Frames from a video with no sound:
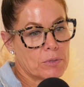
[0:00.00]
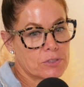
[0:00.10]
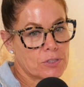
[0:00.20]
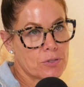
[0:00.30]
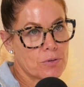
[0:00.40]

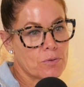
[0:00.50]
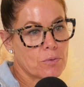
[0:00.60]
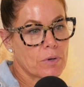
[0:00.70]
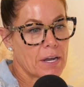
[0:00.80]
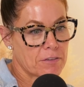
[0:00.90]

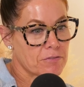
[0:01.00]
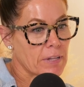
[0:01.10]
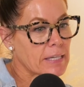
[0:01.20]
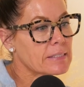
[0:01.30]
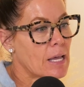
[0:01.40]
to kind of
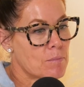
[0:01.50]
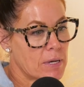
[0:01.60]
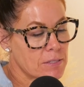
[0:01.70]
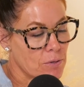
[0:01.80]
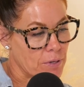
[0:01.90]
flex that
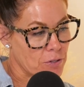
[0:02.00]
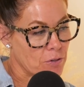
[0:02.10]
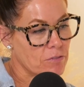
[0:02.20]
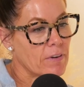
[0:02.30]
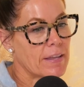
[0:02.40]
muscle, and
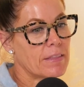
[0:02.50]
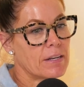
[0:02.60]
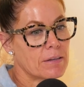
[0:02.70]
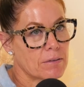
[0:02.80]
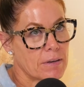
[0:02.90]
you'll find that
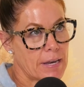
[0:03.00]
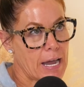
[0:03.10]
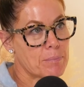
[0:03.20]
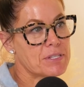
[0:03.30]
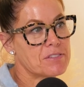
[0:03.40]
it
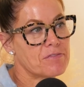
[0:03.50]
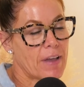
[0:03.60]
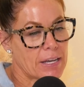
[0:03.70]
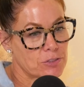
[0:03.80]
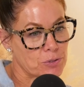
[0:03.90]
happens
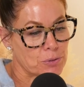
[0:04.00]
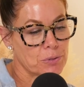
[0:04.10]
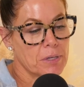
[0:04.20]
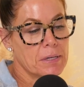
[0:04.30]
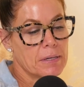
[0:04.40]
faster
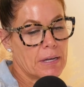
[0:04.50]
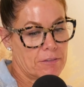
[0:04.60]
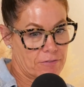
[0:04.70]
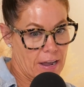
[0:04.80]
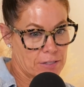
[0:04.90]

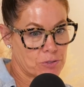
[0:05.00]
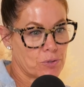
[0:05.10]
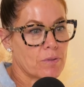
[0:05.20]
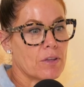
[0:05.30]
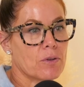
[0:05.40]
and
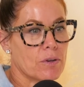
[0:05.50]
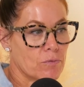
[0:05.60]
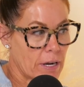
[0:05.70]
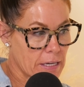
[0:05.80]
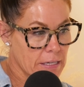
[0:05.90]
faster, that you can
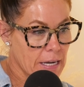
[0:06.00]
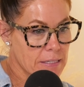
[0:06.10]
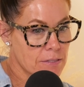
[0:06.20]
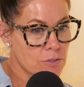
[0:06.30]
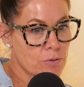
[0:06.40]

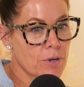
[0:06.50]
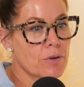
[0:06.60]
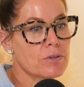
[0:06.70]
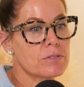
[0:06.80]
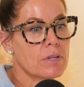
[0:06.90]
recognize the
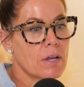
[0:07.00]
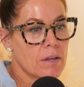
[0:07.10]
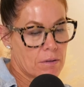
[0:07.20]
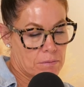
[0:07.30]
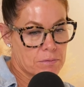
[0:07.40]
triggers,
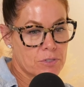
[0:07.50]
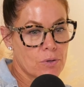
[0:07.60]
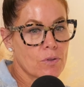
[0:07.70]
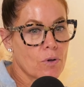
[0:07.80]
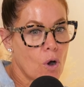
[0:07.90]
do
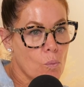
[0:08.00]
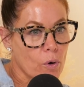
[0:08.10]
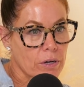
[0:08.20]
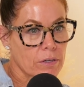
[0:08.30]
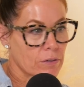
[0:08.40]
the
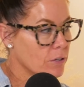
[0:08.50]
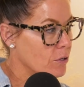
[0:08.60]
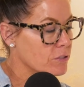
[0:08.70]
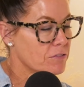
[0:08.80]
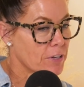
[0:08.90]
homework, or
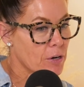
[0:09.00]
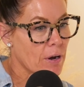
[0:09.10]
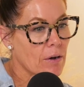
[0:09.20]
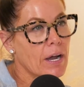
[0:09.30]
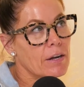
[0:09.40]
to figure
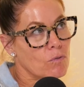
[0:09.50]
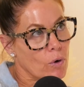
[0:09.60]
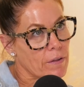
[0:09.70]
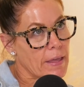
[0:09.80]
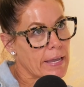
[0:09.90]
out kind of
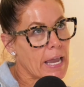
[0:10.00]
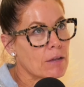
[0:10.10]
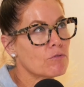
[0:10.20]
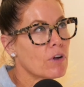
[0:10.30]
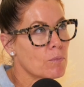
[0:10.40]
where they
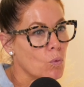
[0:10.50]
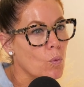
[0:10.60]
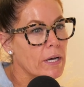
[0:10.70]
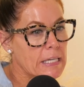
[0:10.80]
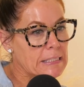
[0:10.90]
came from and
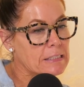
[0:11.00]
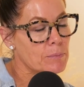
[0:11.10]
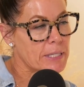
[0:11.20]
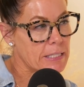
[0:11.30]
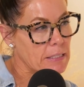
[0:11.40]
what needs to
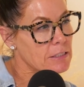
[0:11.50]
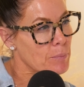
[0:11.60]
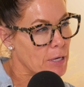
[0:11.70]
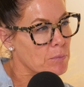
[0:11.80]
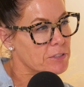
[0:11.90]
be done to
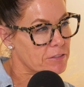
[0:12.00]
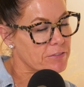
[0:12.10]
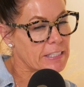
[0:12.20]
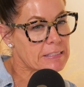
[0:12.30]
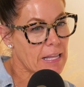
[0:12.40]
be able to
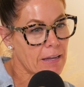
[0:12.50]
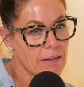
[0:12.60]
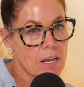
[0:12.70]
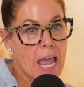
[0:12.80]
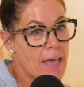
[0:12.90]
fix that.
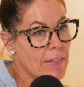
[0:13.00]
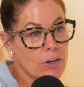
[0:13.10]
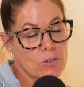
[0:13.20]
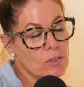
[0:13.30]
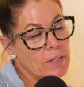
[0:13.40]
And that
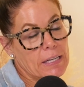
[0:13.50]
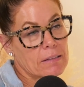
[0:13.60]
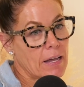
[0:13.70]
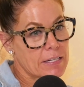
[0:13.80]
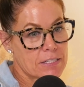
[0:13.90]
could look like a
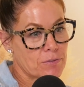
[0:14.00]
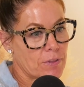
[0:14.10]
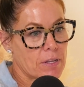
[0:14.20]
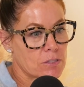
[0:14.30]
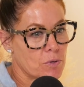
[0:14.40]
lot of
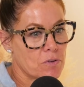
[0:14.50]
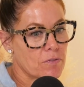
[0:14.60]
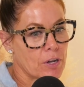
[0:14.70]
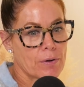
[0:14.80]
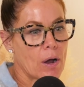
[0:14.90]
different things when you
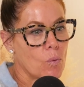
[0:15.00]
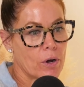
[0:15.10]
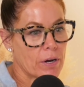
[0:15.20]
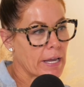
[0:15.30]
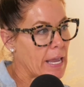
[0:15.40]
figure out
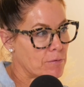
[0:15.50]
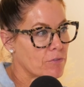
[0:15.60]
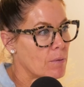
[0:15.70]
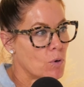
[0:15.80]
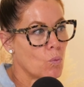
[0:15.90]
where it came
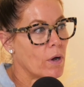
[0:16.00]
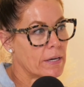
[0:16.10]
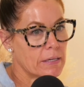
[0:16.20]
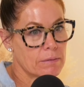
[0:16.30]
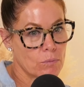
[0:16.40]
from and
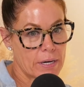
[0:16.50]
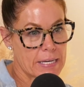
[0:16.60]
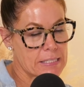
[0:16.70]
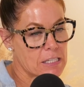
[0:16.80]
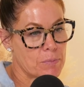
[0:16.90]
what
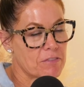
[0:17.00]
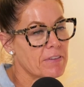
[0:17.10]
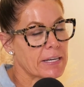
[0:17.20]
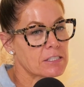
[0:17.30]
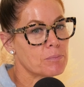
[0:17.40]
needs to be
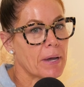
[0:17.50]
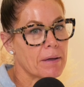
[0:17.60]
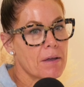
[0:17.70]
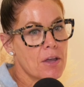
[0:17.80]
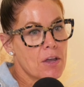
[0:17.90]
fixed. But
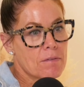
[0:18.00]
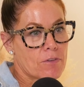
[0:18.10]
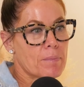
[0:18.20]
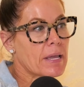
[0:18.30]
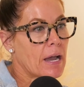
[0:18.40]

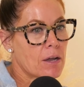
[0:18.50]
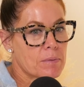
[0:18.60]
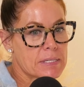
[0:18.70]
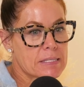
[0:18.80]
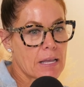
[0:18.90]
for me, I
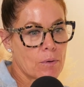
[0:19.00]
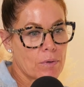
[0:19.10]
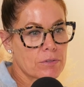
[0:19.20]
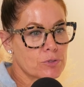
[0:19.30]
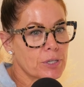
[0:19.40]
always say
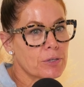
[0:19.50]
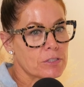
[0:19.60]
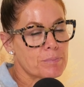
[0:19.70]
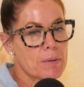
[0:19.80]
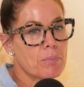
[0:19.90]
with
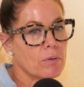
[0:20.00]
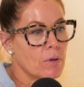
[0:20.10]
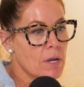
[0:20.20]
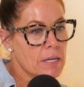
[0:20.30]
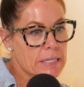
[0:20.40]
triggers,
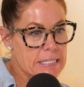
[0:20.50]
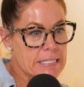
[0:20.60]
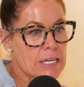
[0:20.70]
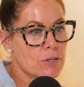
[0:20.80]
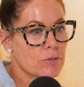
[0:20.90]
people
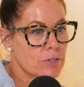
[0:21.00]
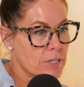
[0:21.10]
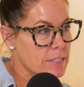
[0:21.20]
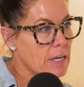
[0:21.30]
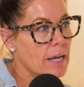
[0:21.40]
continue to
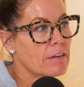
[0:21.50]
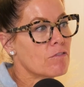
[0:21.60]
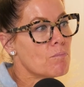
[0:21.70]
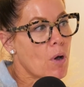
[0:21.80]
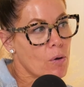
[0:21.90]
just kind of
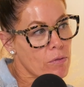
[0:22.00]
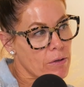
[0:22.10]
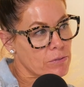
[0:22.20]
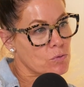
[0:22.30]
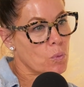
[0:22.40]
mow
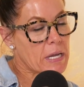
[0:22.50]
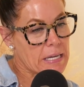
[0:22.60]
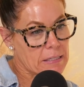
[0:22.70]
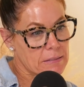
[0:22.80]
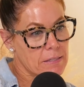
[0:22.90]
those
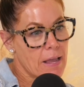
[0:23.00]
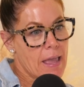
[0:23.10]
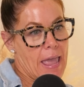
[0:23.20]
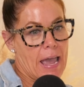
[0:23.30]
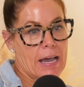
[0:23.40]
weeds.
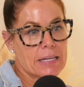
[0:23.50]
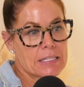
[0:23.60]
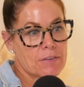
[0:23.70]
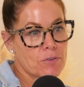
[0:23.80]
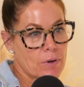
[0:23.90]
And
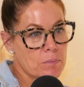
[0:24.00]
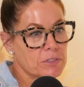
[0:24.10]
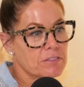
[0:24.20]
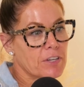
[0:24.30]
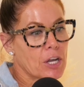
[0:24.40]
if you're able
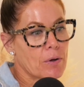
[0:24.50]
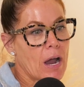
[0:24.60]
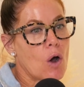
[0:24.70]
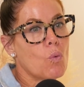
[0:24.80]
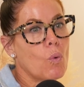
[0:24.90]
to figure
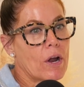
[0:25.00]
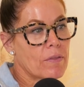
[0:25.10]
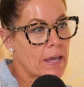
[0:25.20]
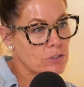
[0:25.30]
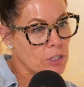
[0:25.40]
out where
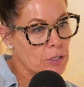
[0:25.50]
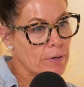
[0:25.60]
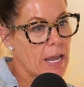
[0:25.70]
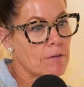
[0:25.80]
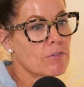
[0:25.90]
that trigger
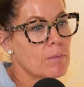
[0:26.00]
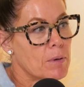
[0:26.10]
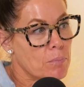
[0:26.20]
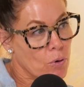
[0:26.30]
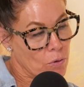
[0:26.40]
came from
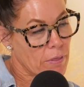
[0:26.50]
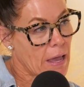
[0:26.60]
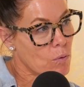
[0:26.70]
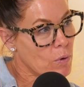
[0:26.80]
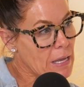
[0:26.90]
and pull
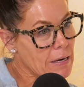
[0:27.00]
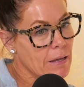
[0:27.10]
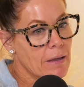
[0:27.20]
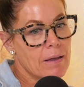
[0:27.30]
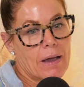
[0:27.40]
that weed,
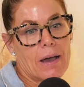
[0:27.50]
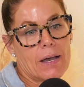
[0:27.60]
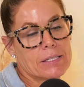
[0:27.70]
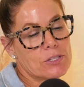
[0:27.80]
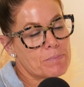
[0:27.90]

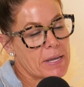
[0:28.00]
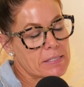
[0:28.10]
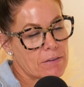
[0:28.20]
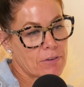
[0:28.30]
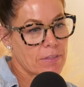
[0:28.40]
it just
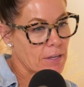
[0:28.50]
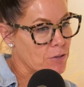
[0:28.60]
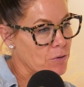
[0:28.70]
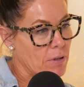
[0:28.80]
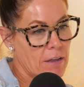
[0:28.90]
makes everything
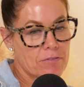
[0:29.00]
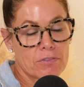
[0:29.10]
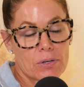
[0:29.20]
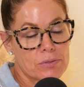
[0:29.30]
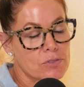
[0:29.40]
in your life
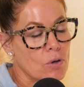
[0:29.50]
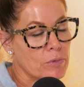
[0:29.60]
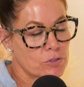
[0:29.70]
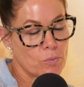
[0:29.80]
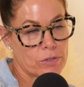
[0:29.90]
flow so
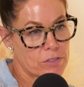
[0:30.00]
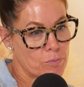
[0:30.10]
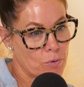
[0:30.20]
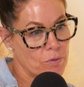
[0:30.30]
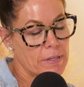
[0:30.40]
much more
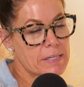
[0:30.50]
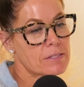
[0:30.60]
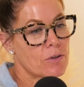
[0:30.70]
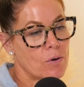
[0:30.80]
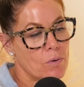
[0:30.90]
smoothly.
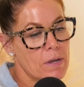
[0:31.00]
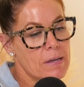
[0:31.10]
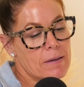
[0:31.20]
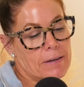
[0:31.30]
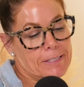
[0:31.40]
So
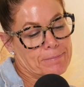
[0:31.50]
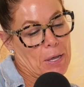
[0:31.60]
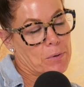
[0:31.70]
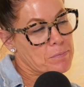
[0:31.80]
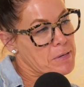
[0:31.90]

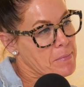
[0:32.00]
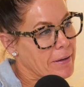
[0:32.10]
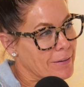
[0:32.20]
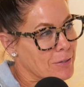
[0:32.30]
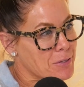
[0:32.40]
that would be
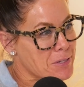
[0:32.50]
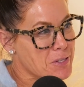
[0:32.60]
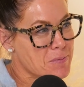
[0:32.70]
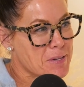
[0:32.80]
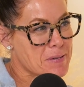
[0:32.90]
my
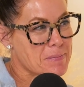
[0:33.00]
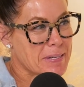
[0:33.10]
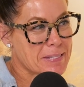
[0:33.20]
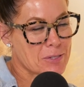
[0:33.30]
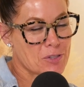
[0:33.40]
encouragement and
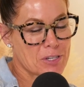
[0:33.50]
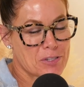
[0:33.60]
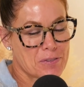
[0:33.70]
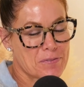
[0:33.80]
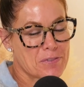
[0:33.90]
my
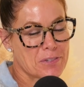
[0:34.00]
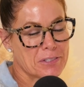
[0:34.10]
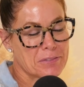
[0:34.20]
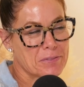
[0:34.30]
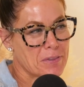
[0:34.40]
suggestion
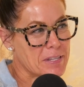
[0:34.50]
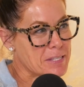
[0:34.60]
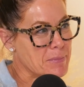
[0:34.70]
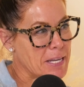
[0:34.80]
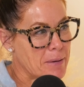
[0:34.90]
for
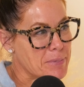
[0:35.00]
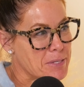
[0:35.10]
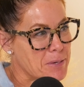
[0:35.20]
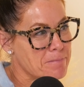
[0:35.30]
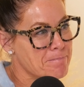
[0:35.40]
this mini
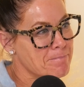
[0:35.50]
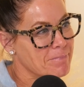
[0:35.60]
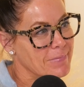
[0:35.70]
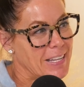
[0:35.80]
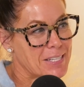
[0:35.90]
episode.
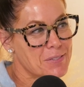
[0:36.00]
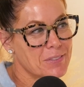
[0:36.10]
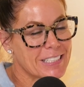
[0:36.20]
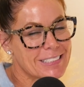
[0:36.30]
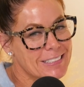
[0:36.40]
Thanks
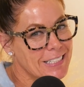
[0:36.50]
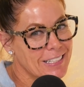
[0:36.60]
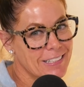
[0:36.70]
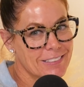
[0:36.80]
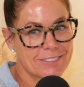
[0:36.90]
for
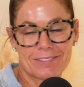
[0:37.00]
listening.